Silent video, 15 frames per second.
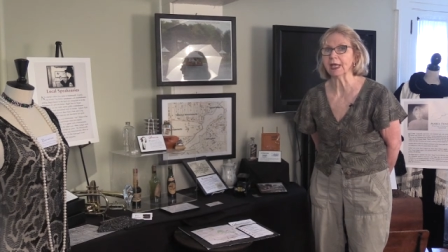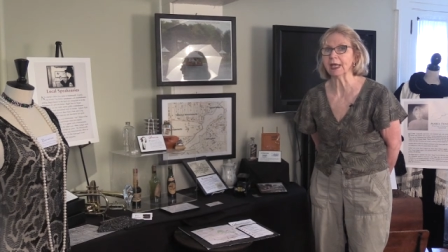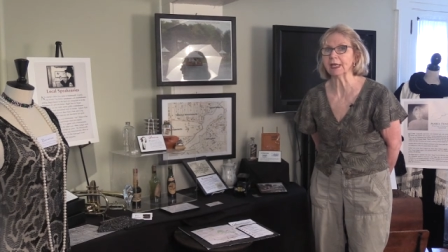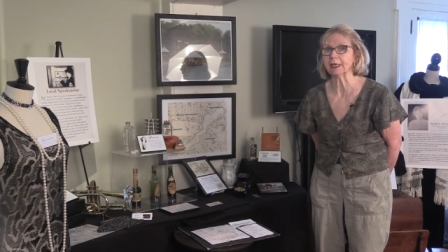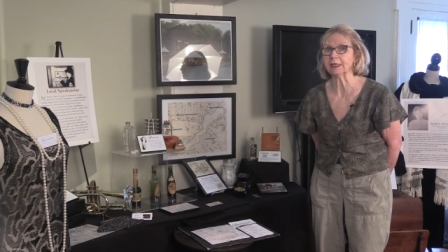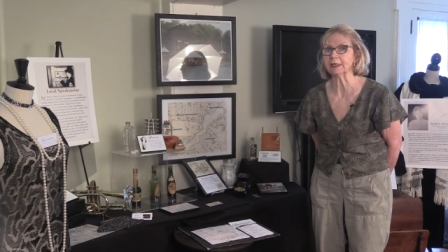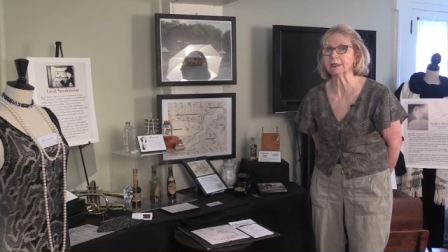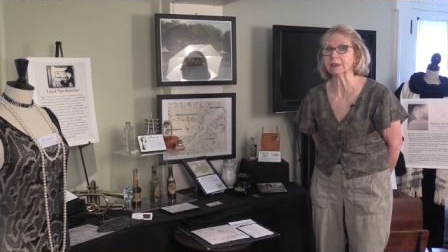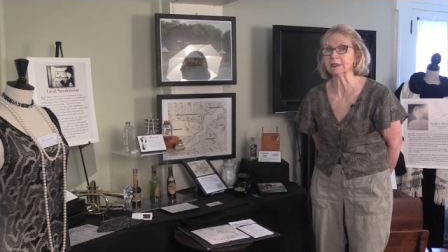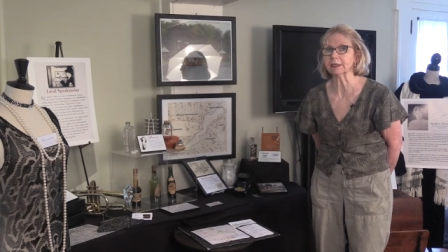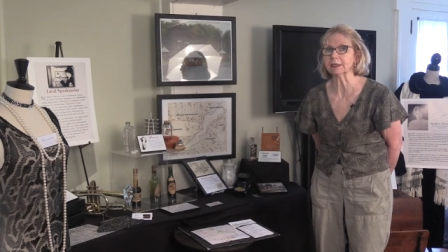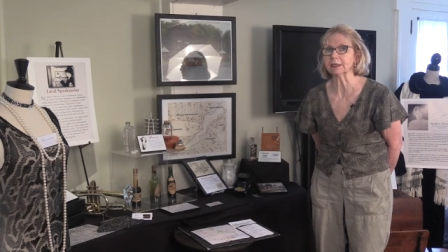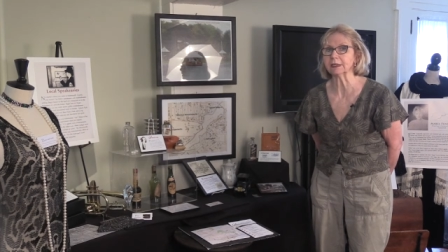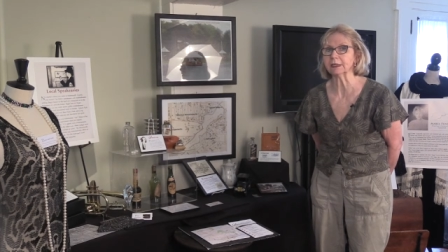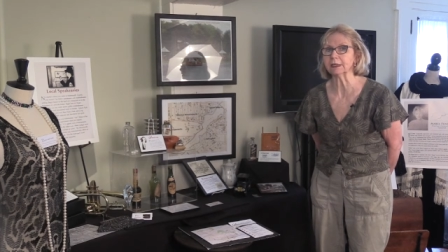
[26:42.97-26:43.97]
and
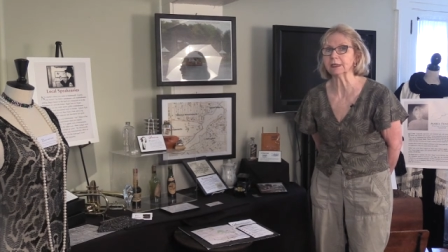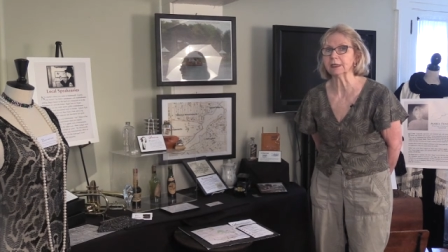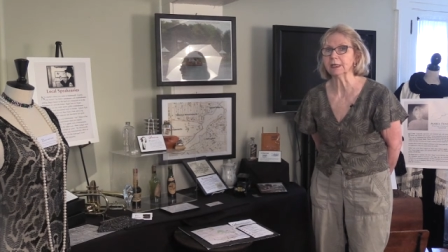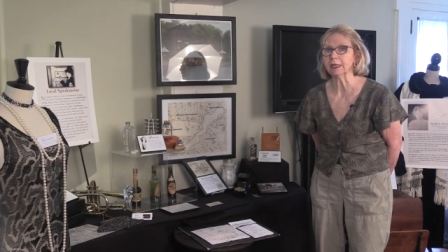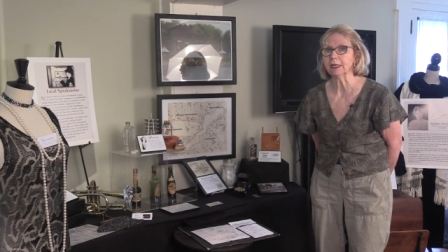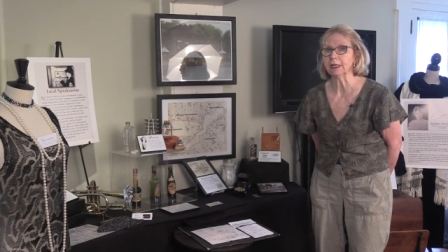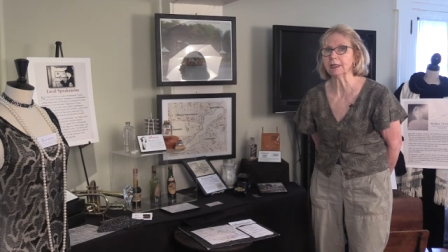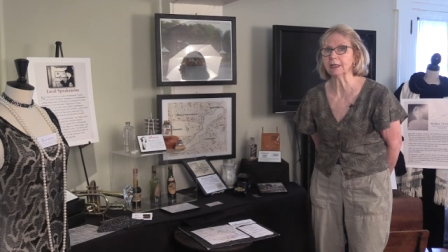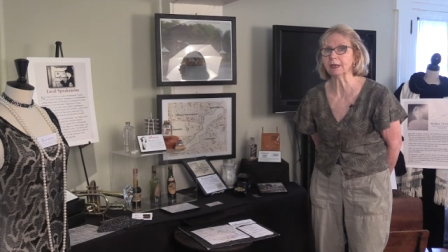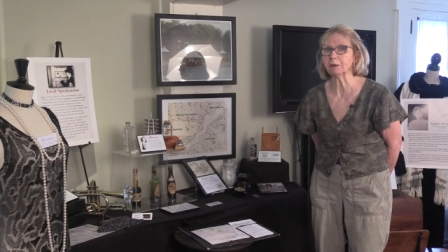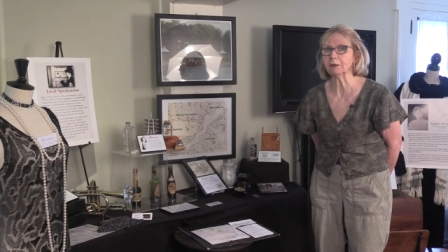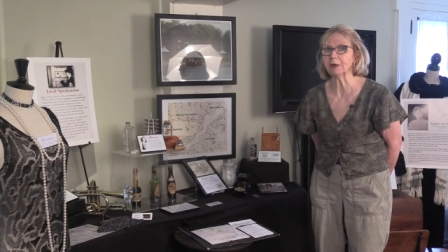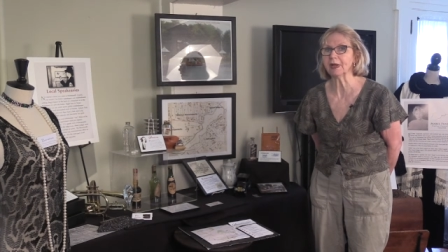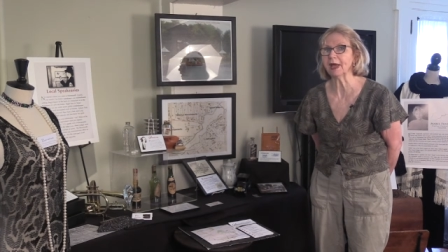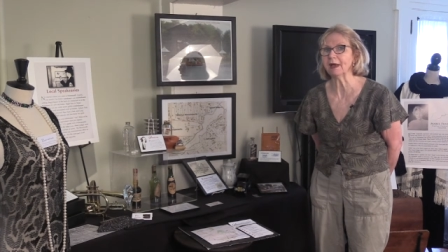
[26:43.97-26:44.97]
uh, they
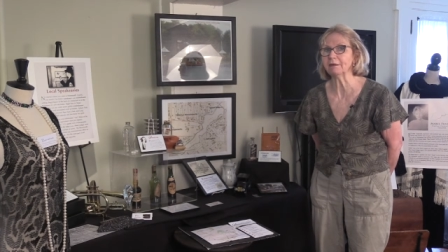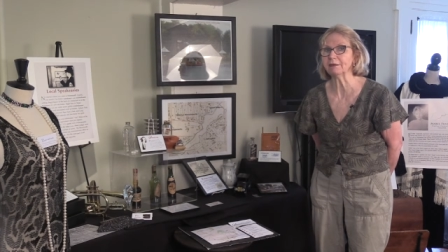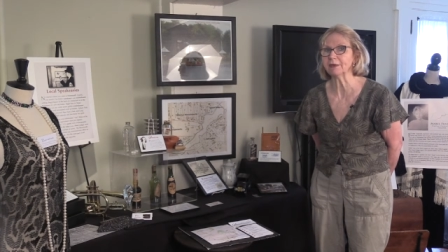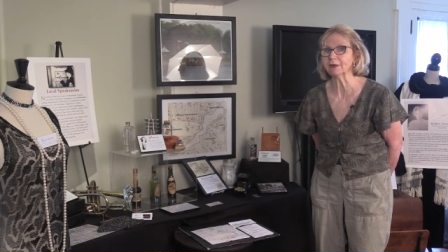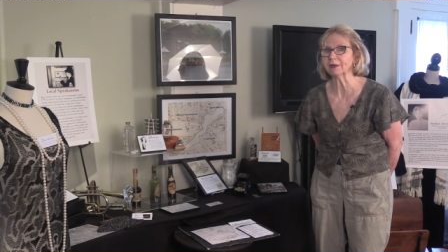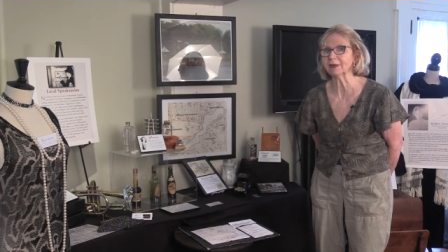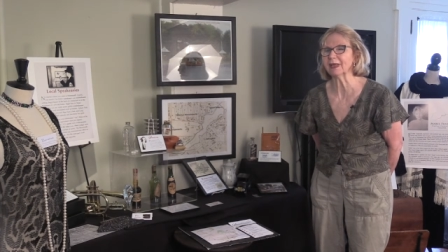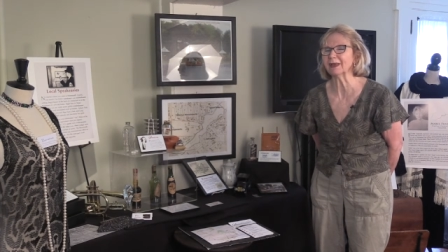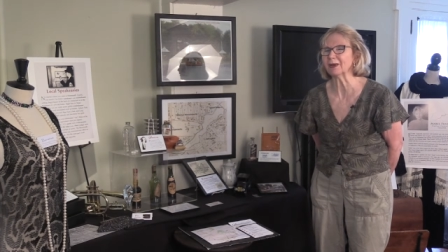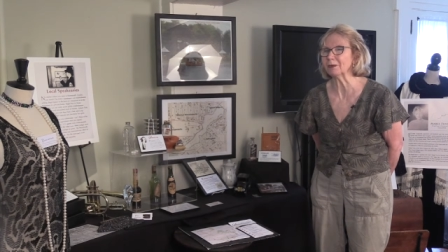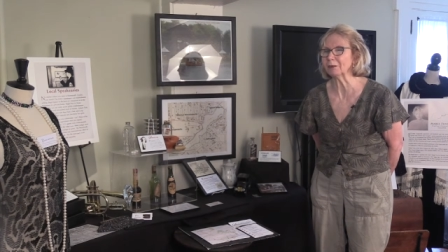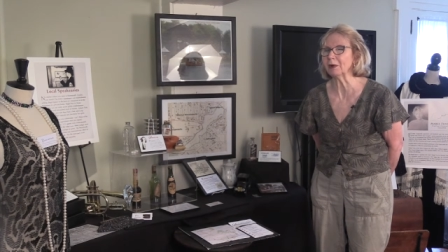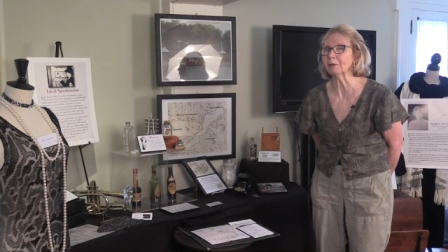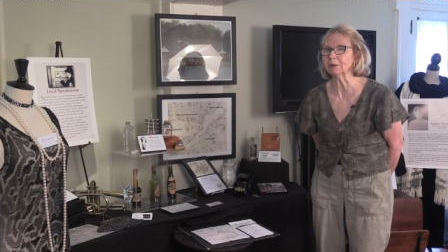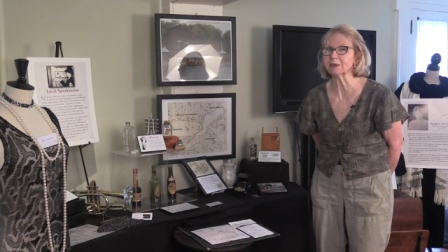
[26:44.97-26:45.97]
would would have their like
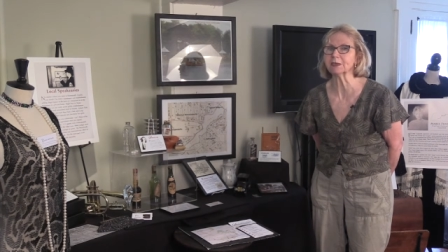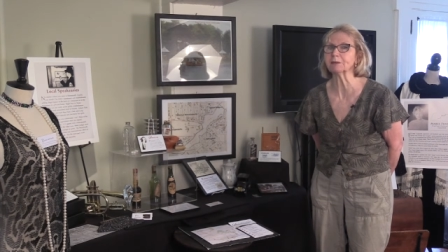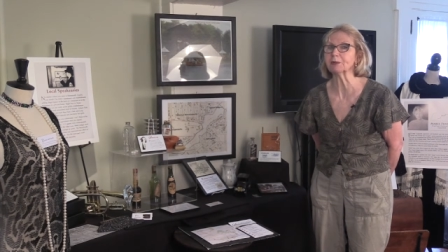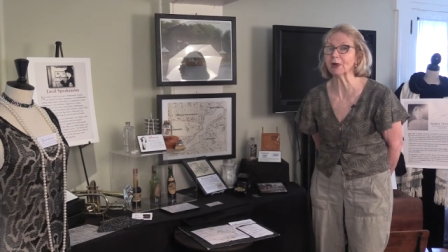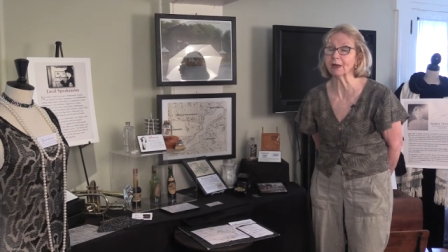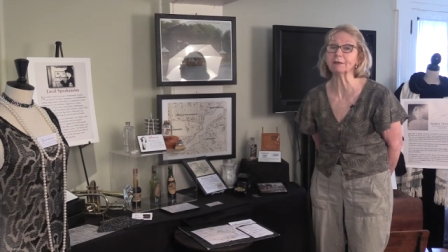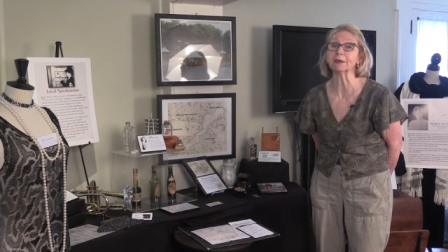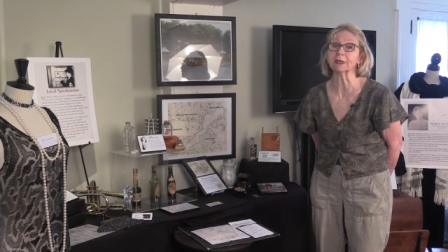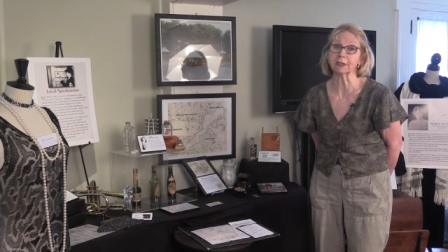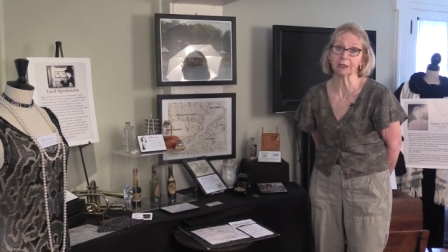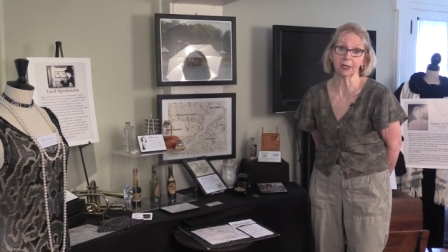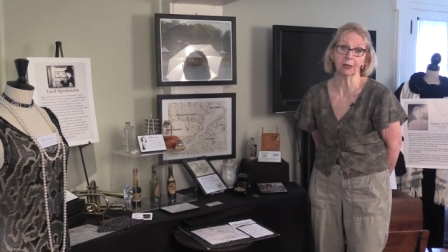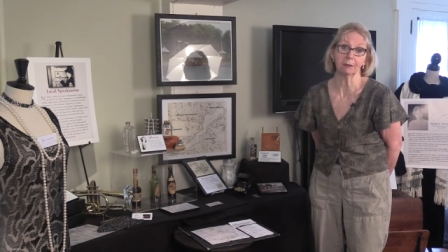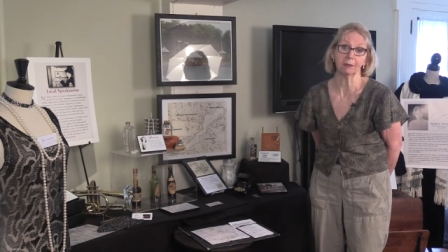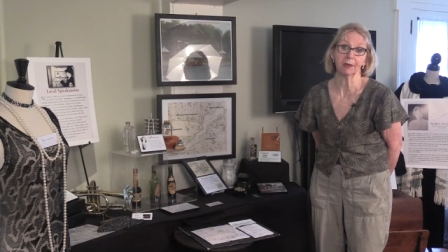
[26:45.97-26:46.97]
almost a private
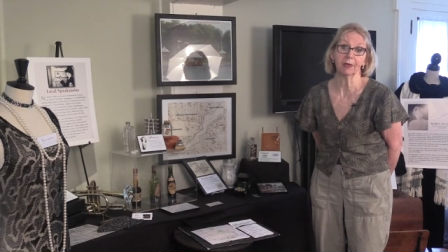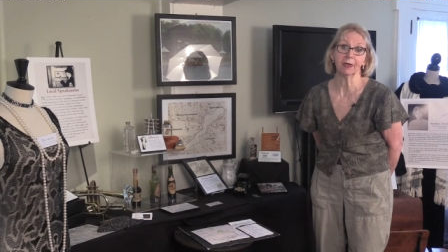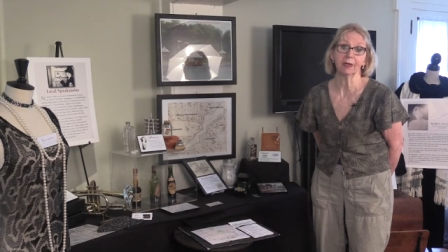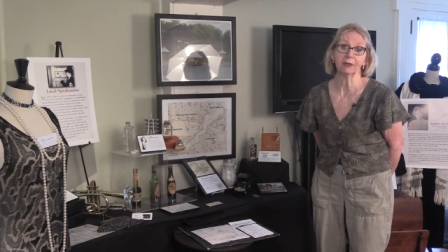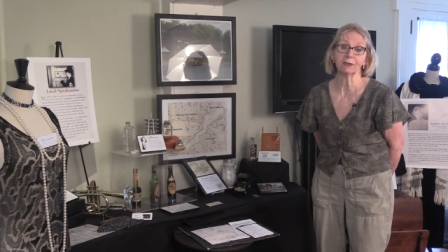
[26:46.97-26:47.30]
club.